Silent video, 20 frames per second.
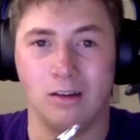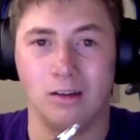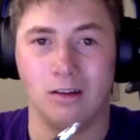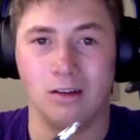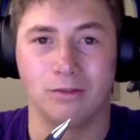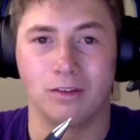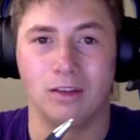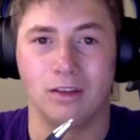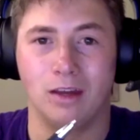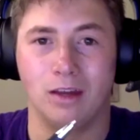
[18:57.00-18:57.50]

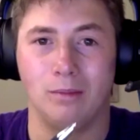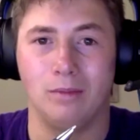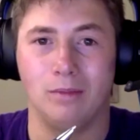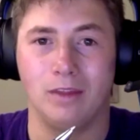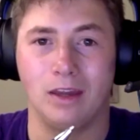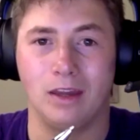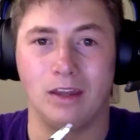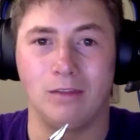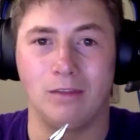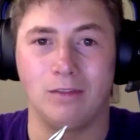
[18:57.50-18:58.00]
for them,
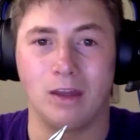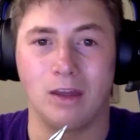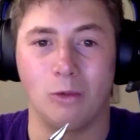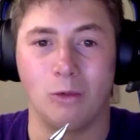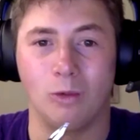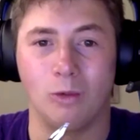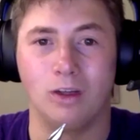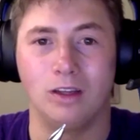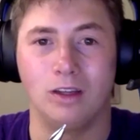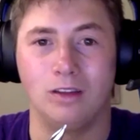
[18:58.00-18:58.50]
that if they
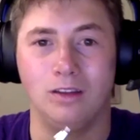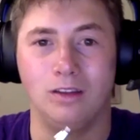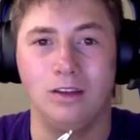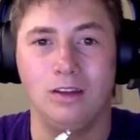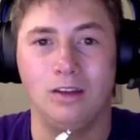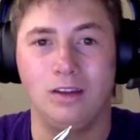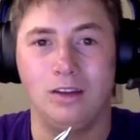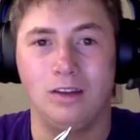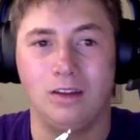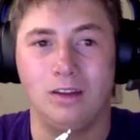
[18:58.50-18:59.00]
wanted
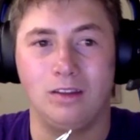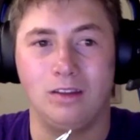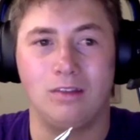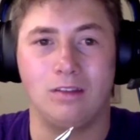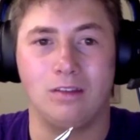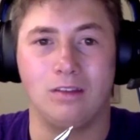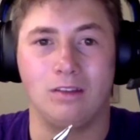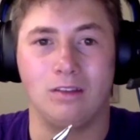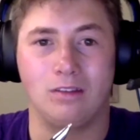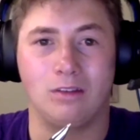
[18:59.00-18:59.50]

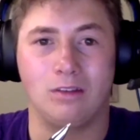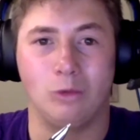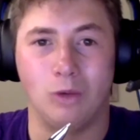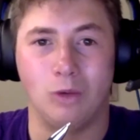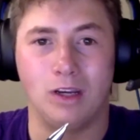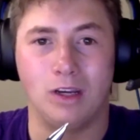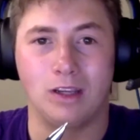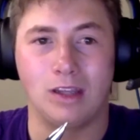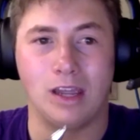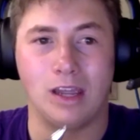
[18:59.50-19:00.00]
to
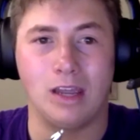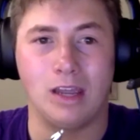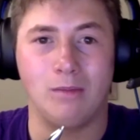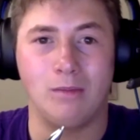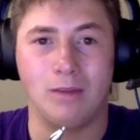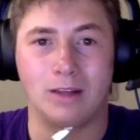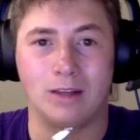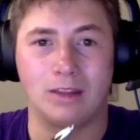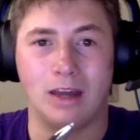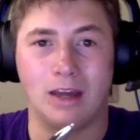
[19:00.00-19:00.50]
win a game,
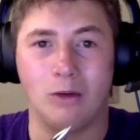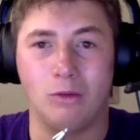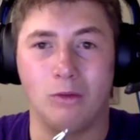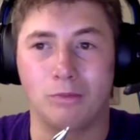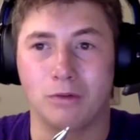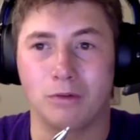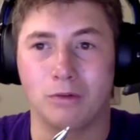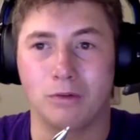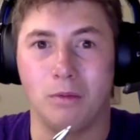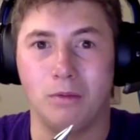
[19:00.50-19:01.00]
like that would
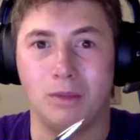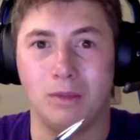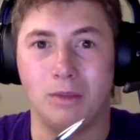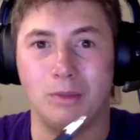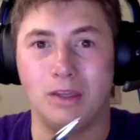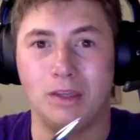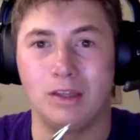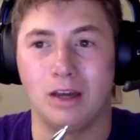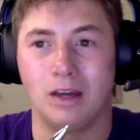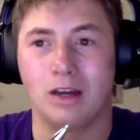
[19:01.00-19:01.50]
probably
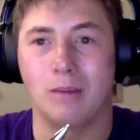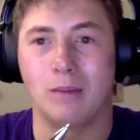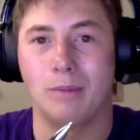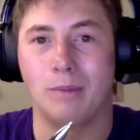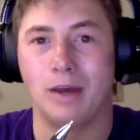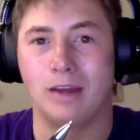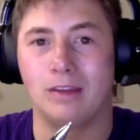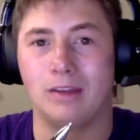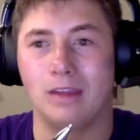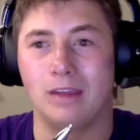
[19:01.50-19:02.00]
be not a
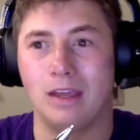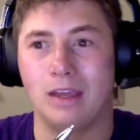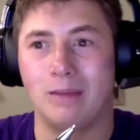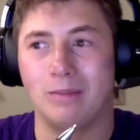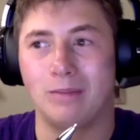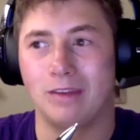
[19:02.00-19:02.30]
bad game to